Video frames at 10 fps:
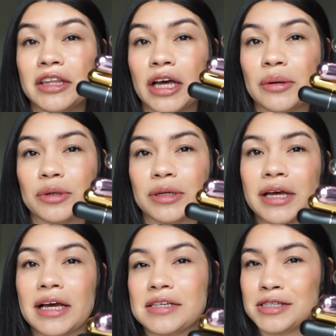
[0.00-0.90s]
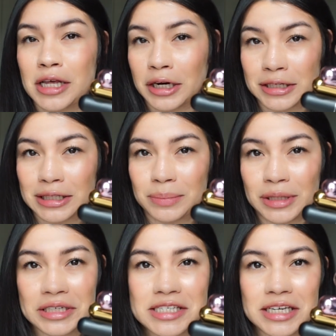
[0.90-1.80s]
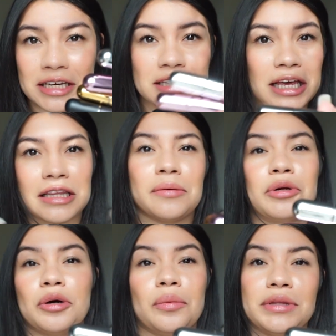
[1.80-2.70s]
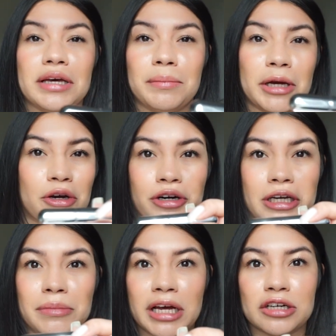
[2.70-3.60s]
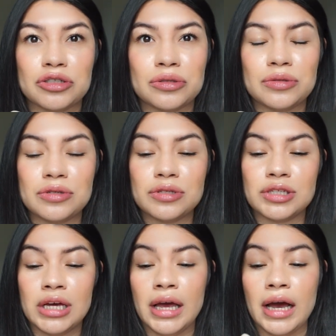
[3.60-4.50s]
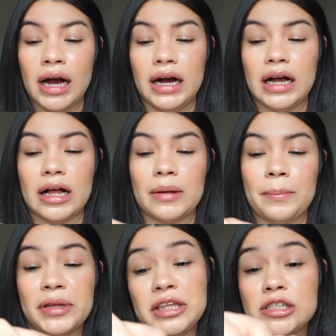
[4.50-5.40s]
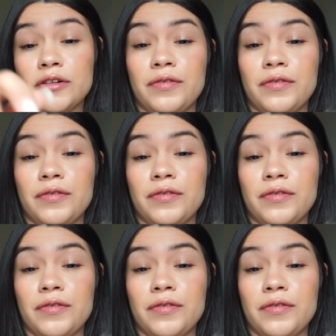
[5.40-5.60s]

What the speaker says: that were like aesthetically pleasing, like that would go with like my Creme Naturals. But these are